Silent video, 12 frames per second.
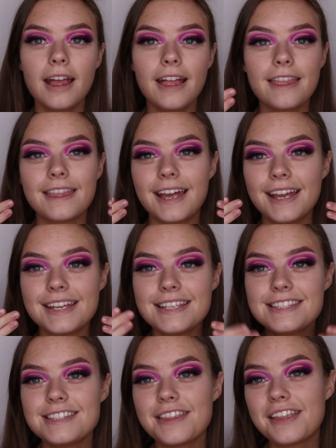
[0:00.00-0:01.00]
And that
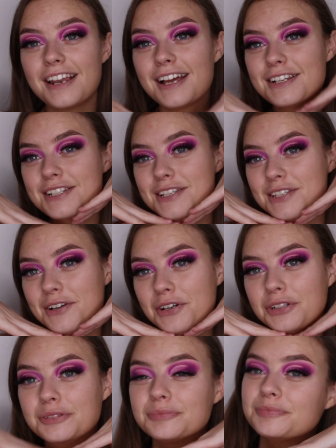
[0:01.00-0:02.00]
is the lashes
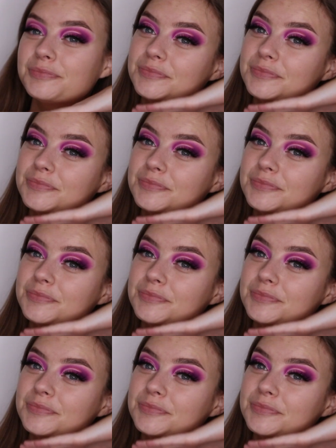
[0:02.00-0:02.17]
on.